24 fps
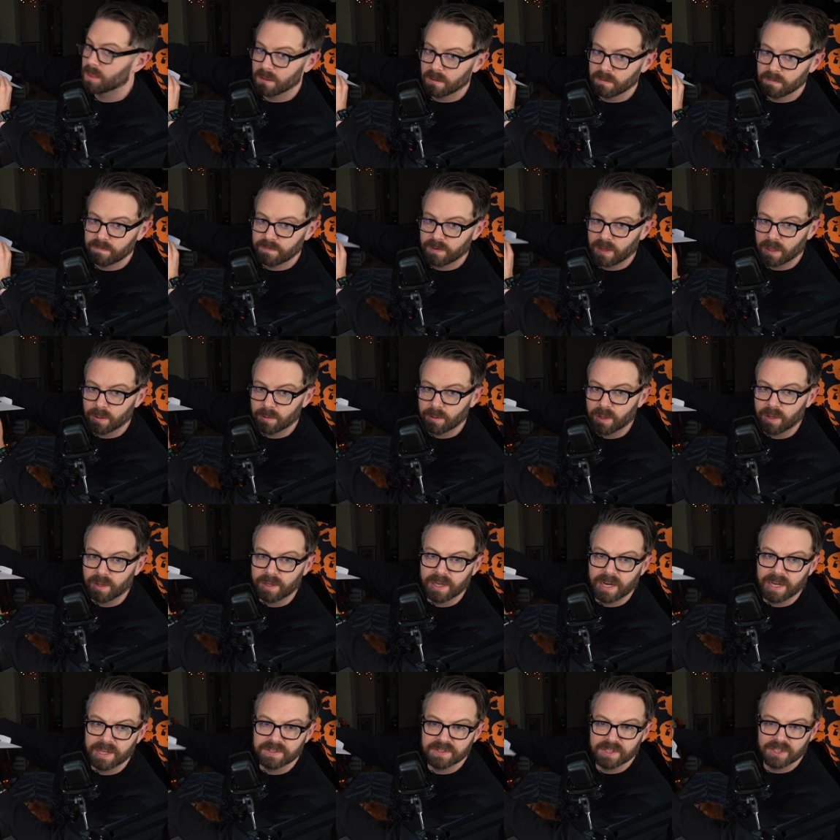Follow, all right,
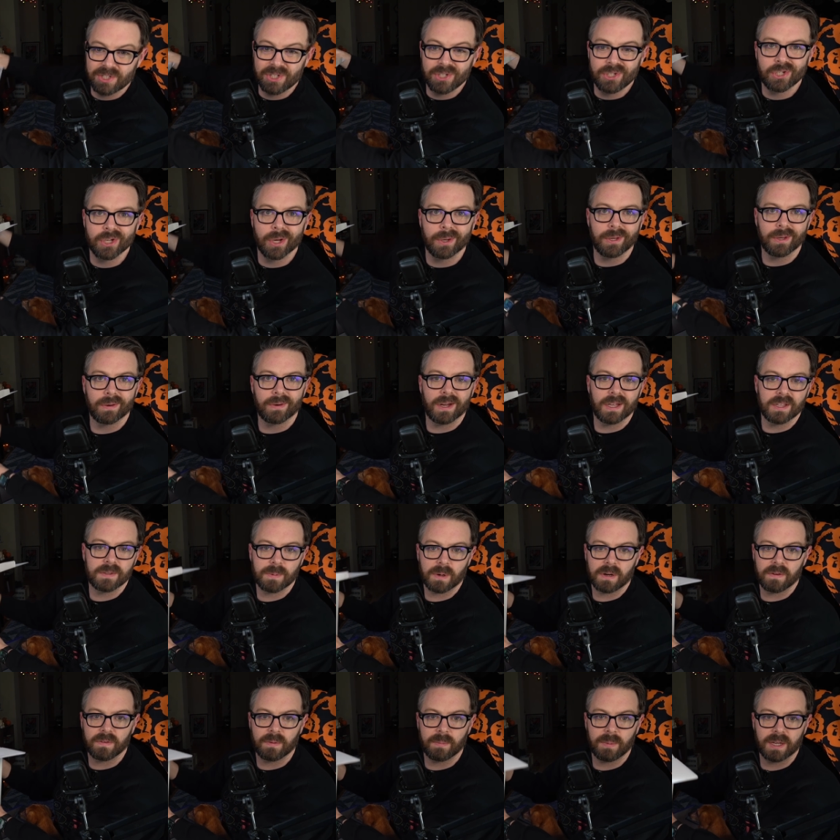I guess I should show you right as
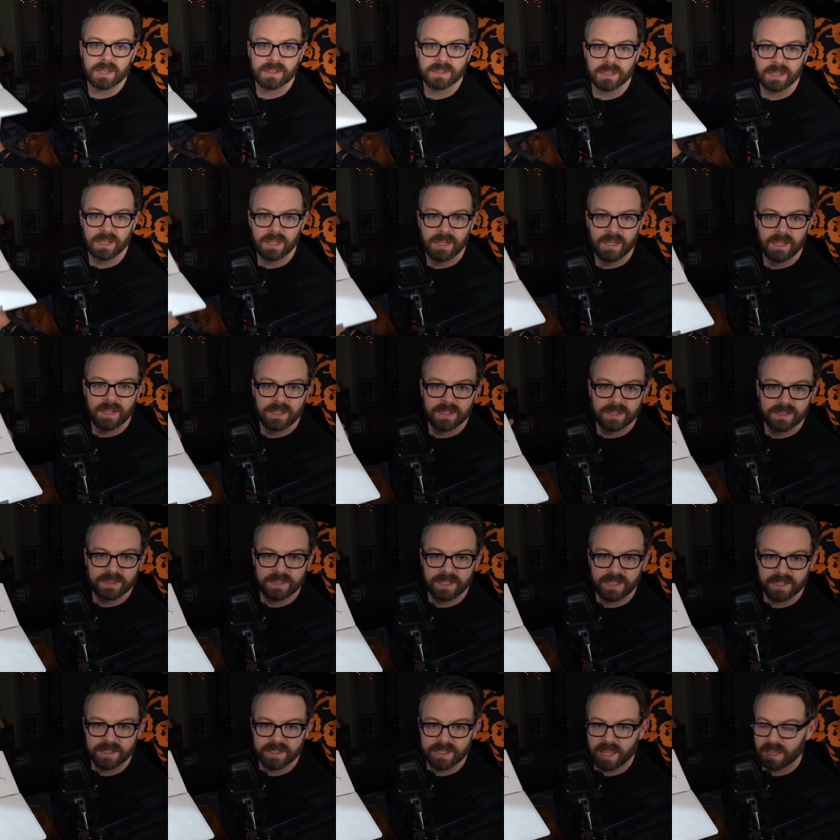part of unboxing.
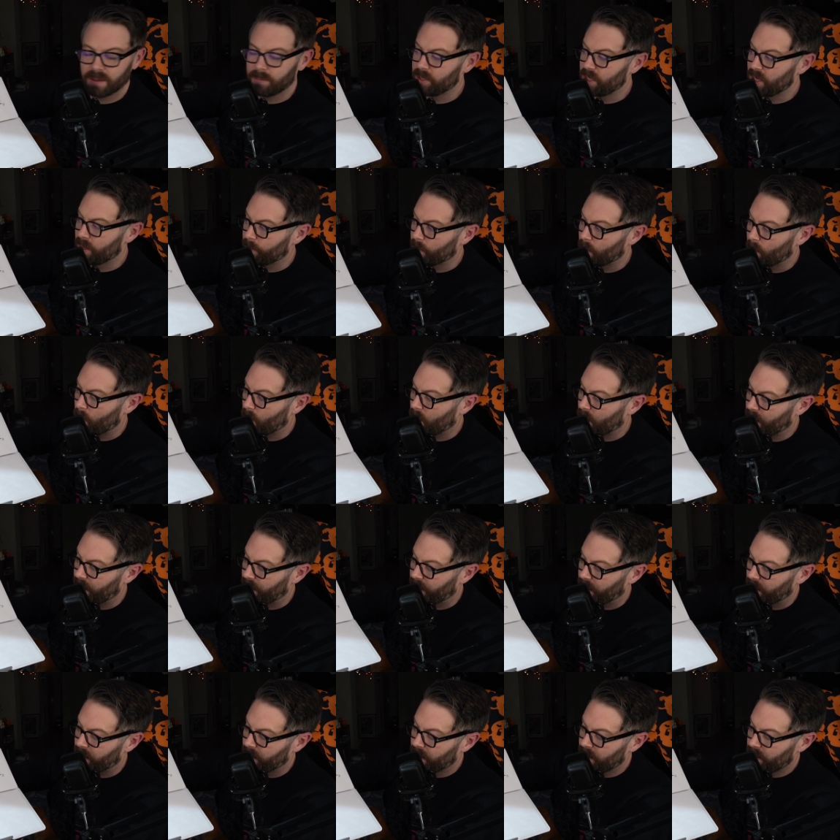See, it's telling me number
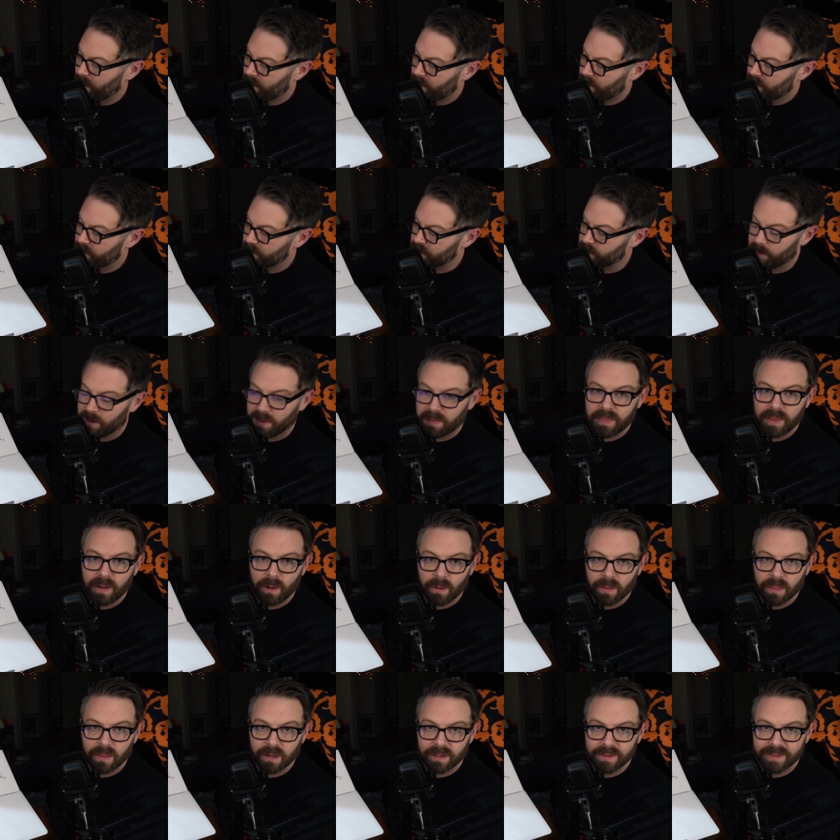one, there's gonna be a thing
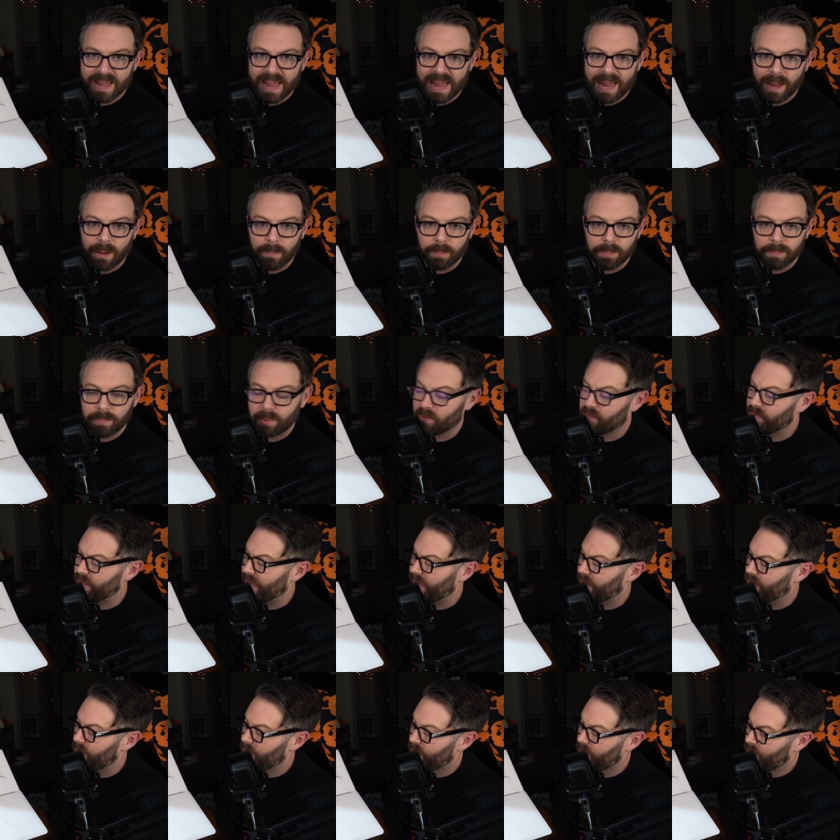with a little tab. Pull
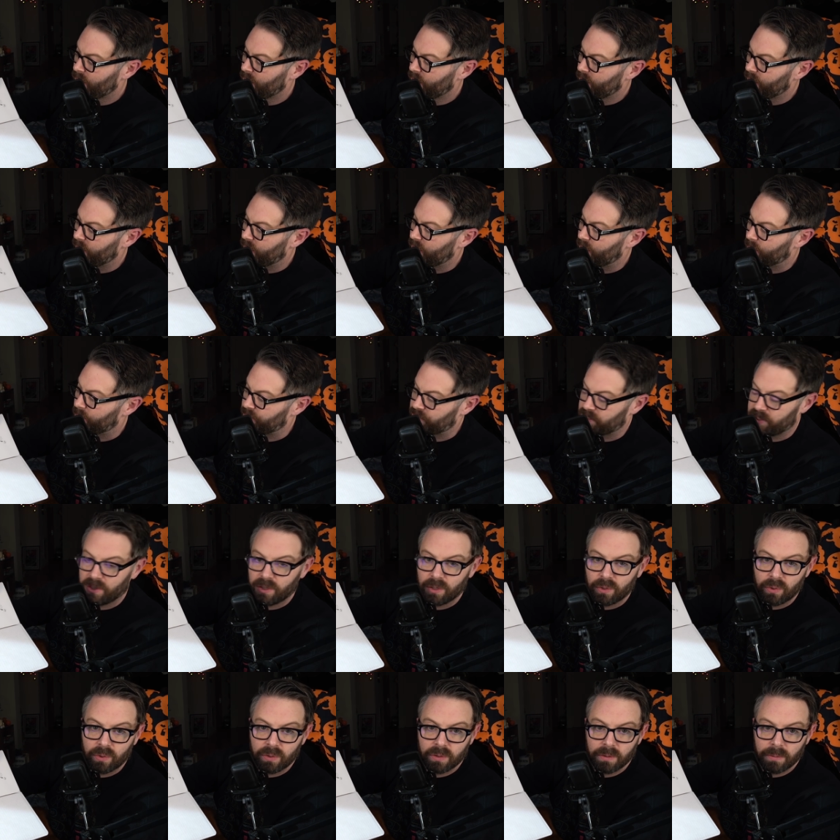that. And number
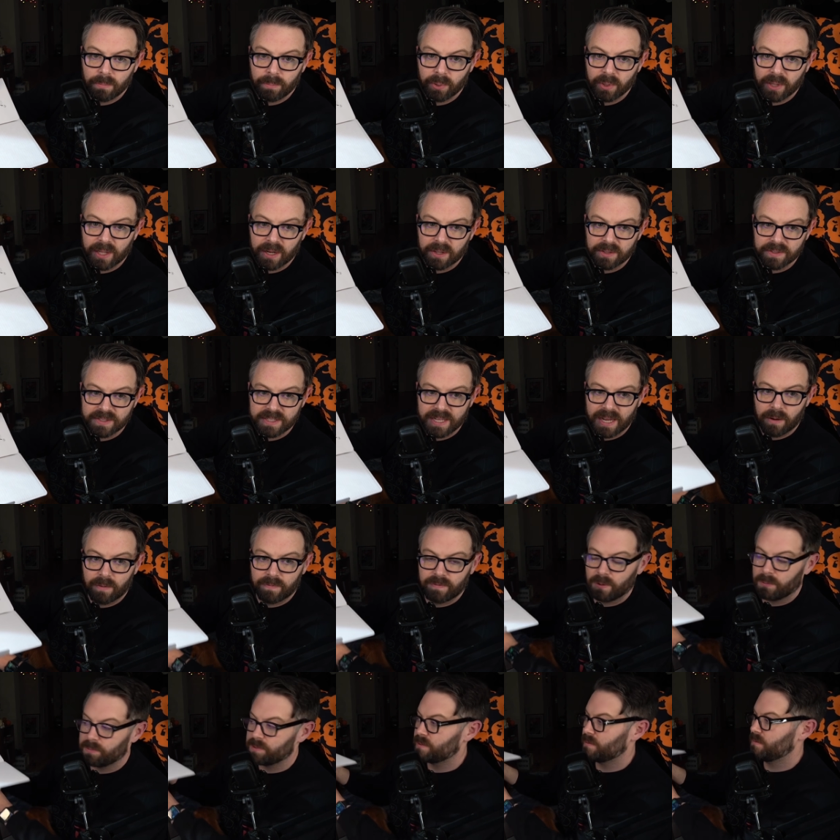two, pull out all the
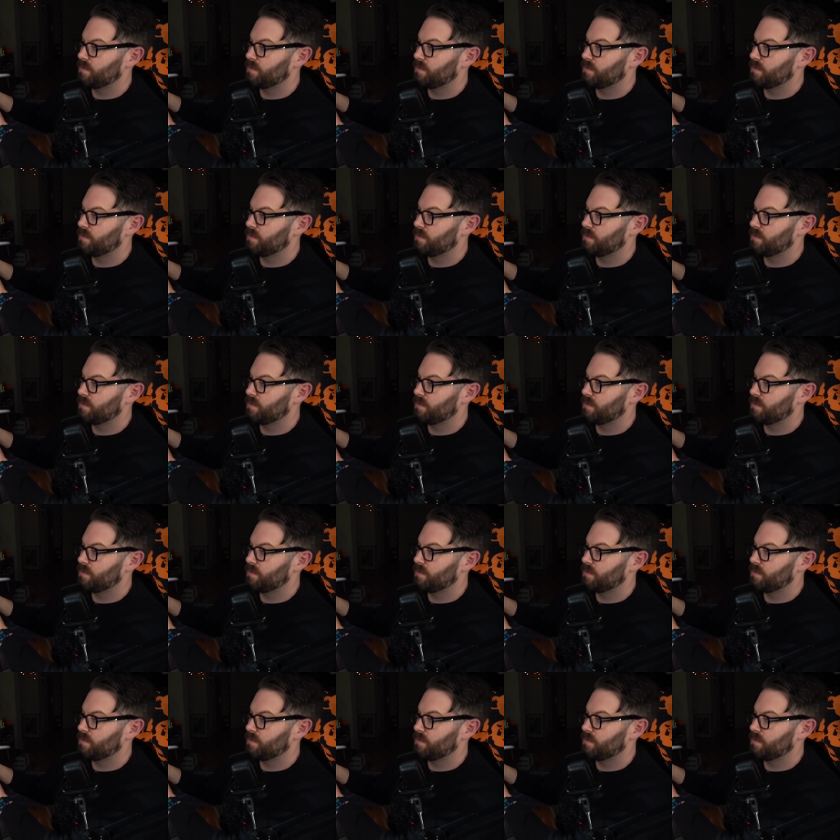styrofoams.